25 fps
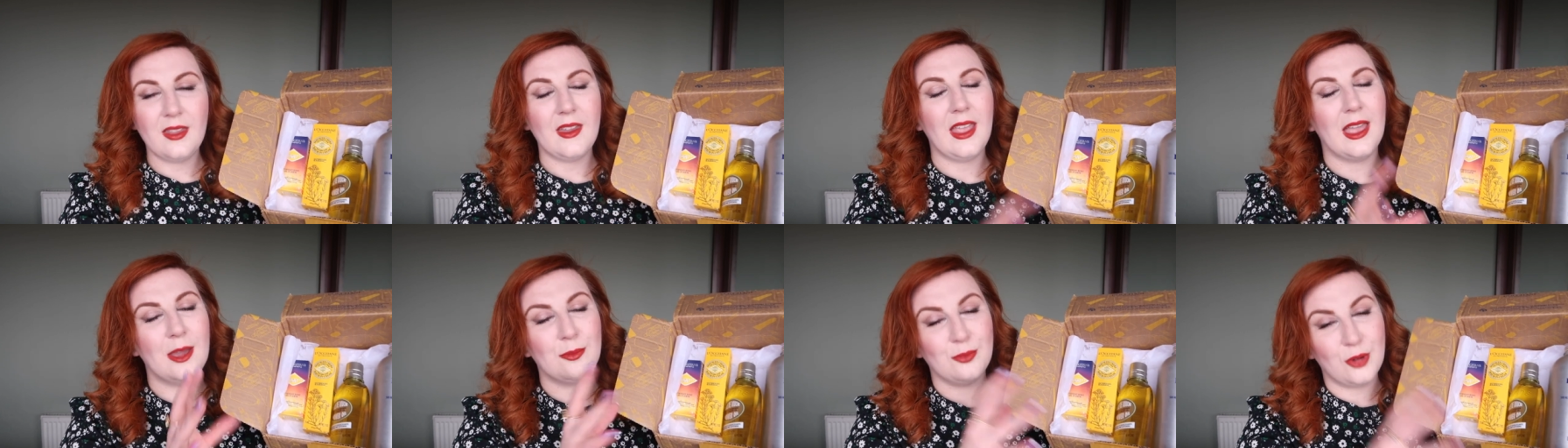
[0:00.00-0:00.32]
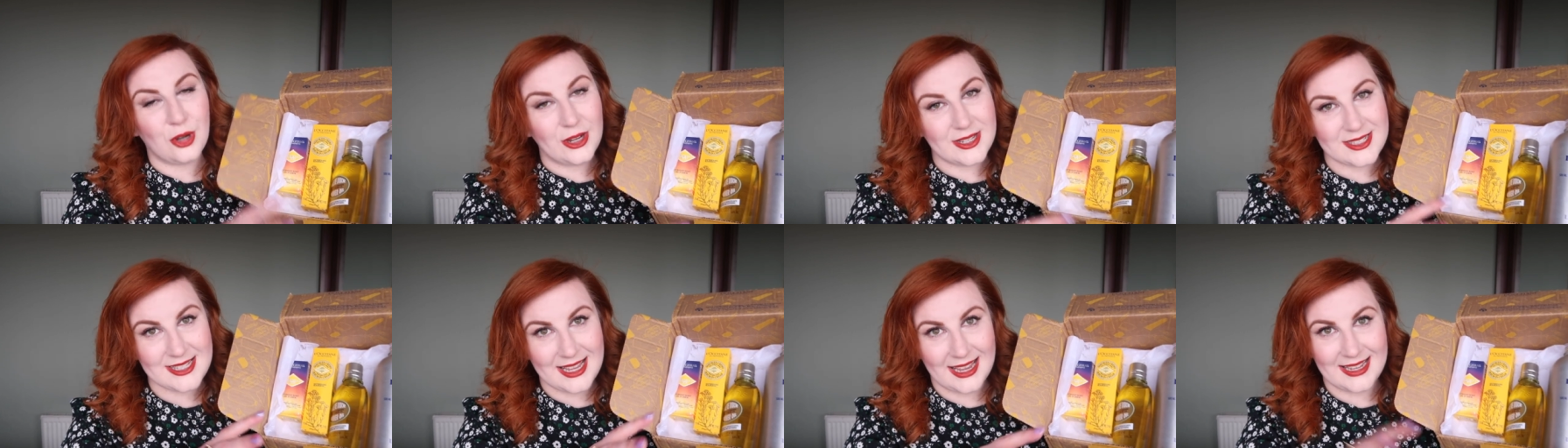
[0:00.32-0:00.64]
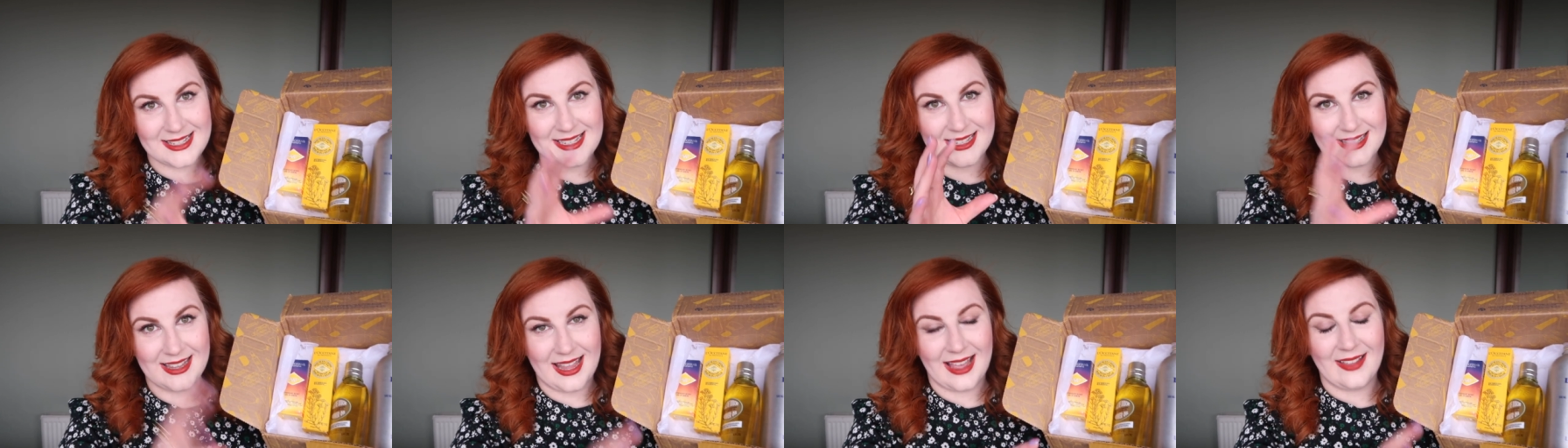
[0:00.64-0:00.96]
And what I
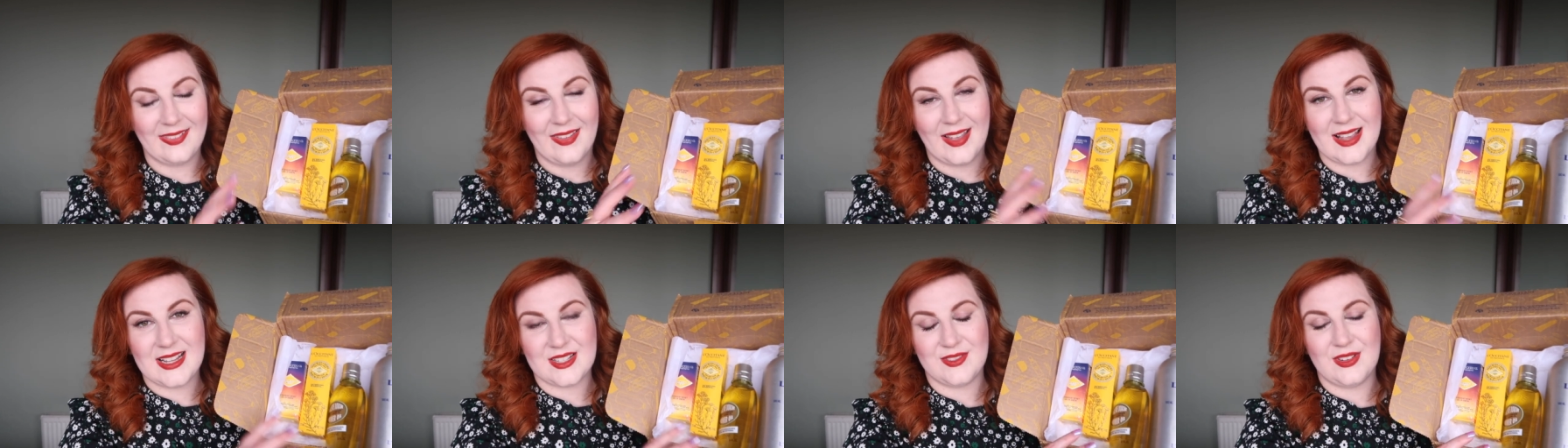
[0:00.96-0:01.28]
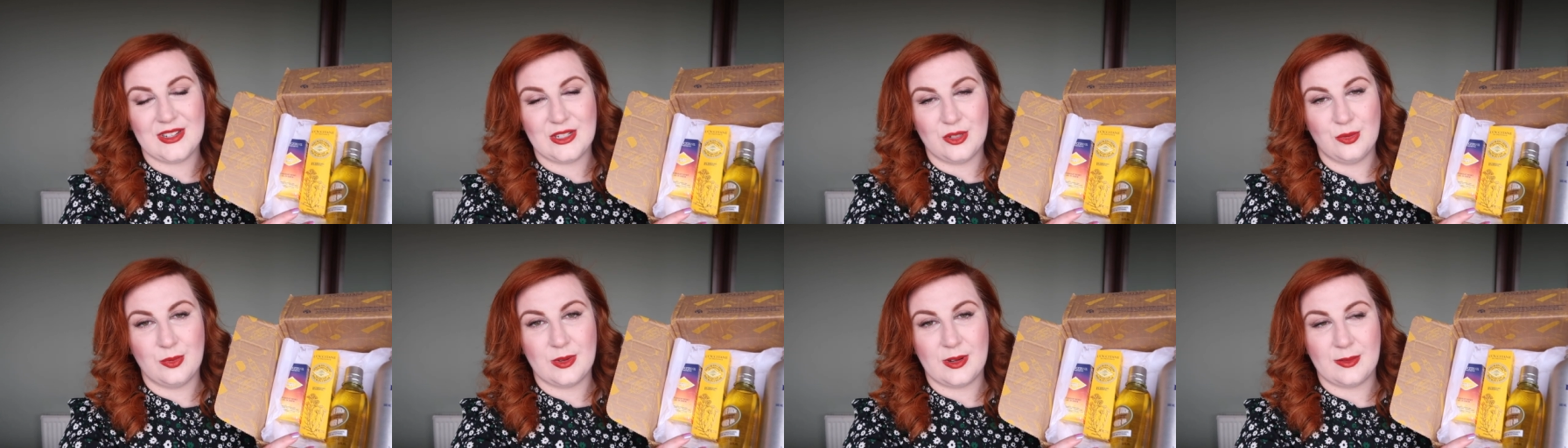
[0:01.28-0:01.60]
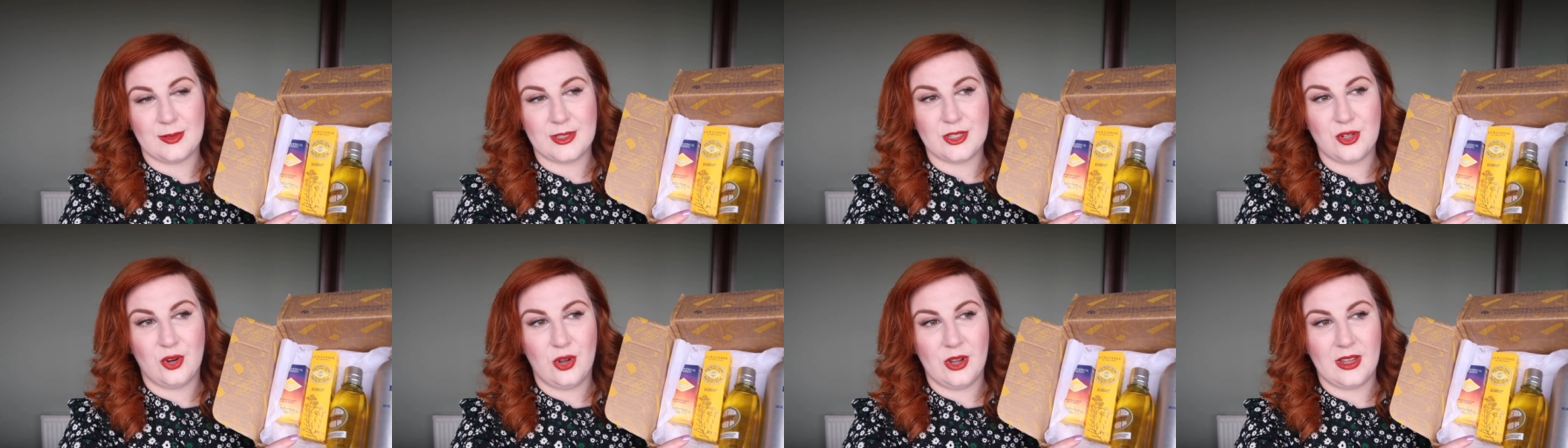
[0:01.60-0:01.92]
said in that last video when I
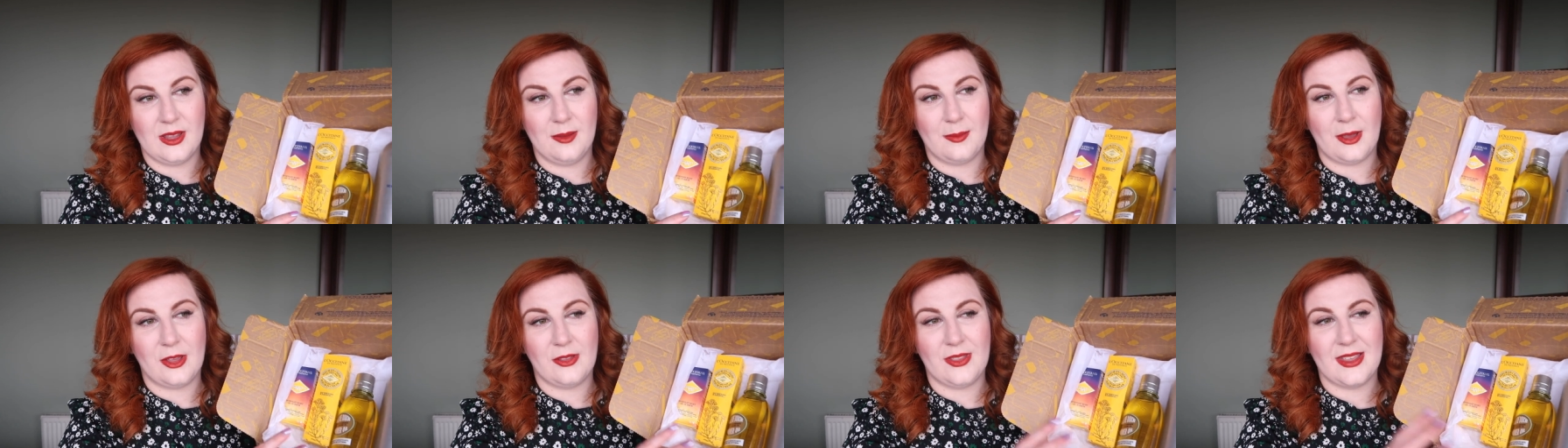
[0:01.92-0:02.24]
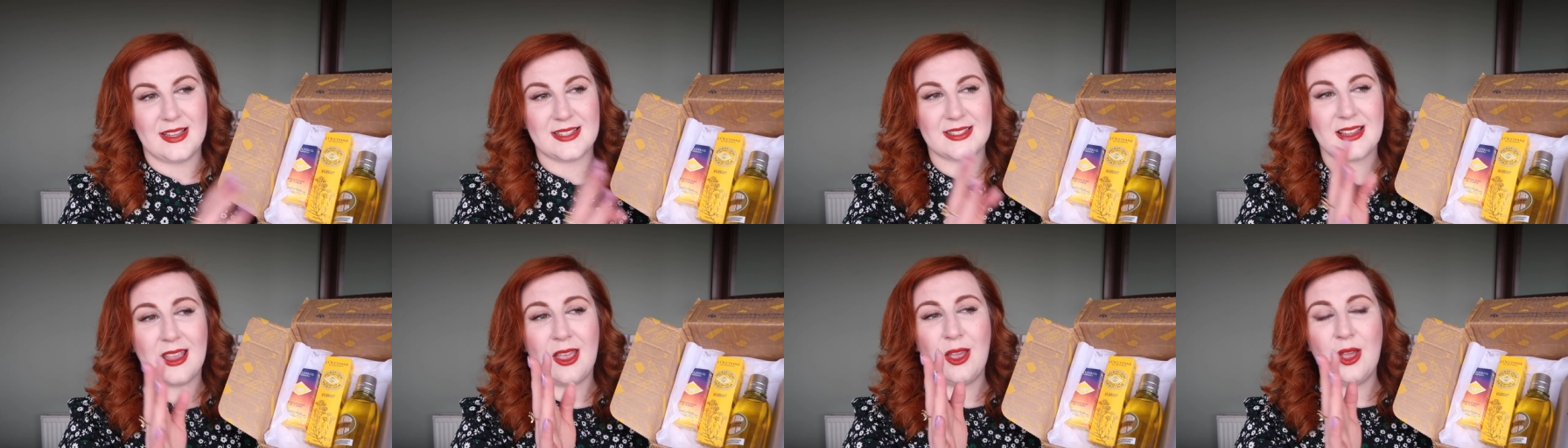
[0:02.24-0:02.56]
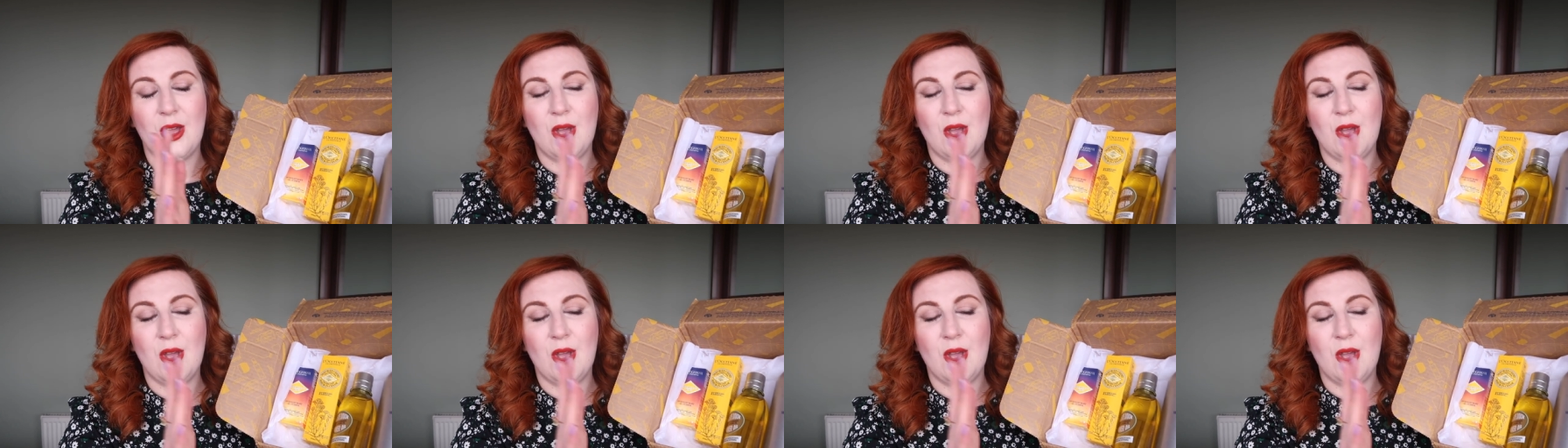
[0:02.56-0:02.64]
was talking about this